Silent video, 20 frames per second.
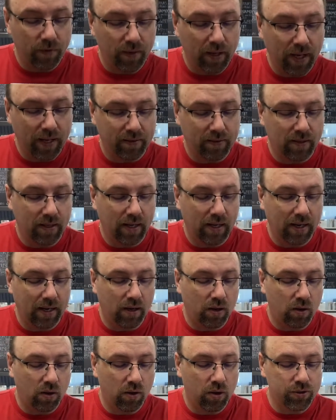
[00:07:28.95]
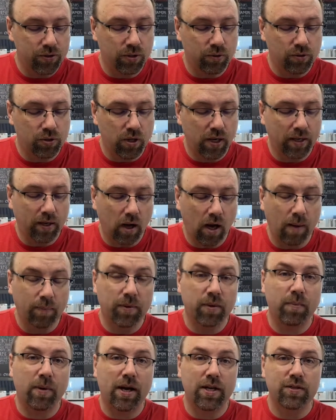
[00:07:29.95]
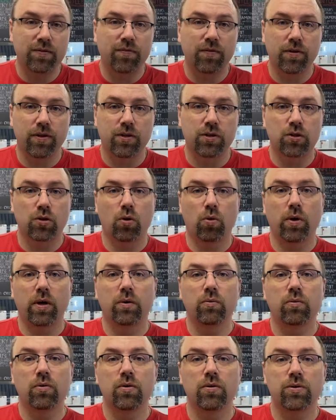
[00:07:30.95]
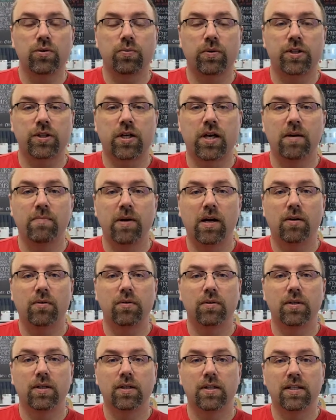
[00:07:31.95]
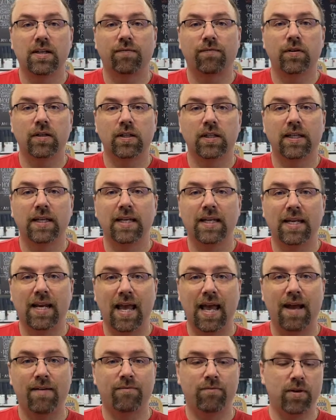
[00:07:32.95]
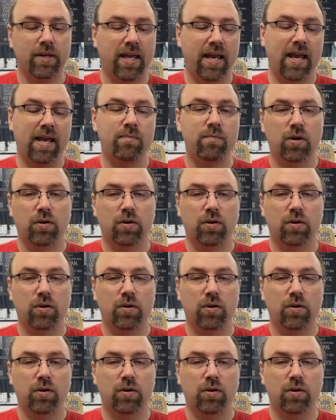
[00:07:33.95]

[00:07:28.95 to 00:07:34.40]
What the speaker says: and also trying to optimize for the scoring rules, which come out differently every game.